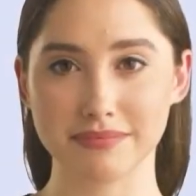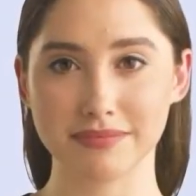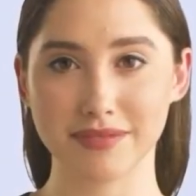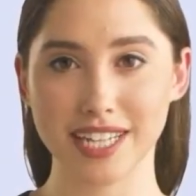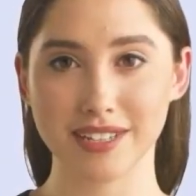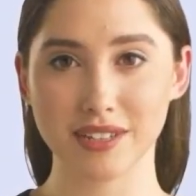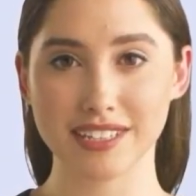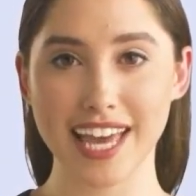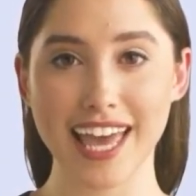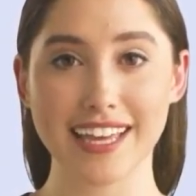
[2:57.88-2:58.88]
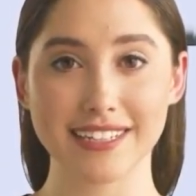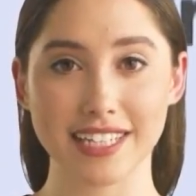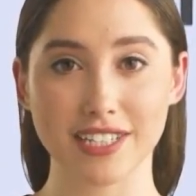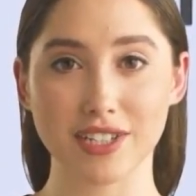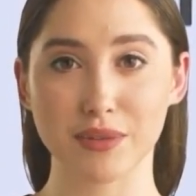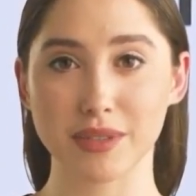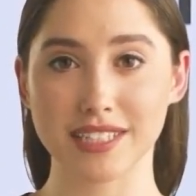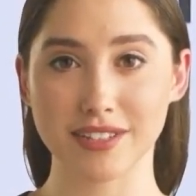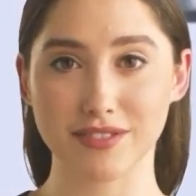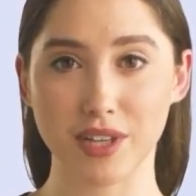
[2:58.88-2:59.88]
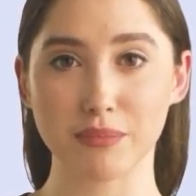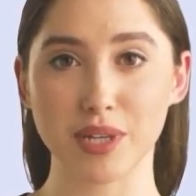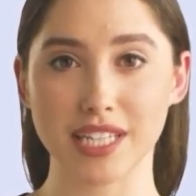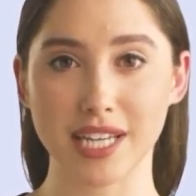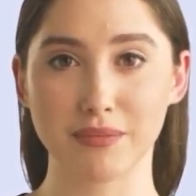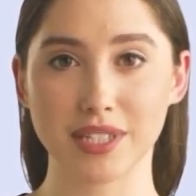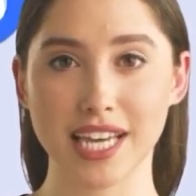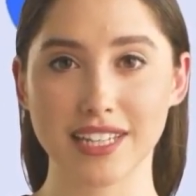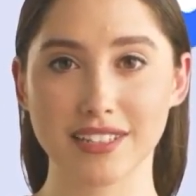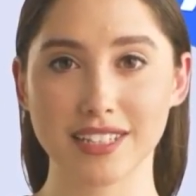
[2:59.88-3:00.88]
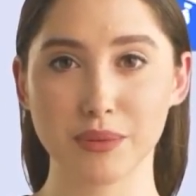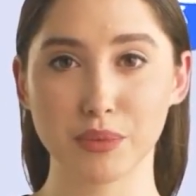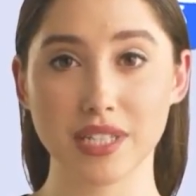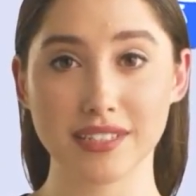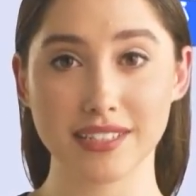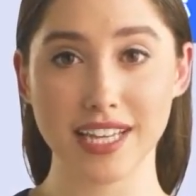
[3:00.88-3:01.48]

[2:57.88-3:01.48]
VNNOX Care is an intuitive online application that monitors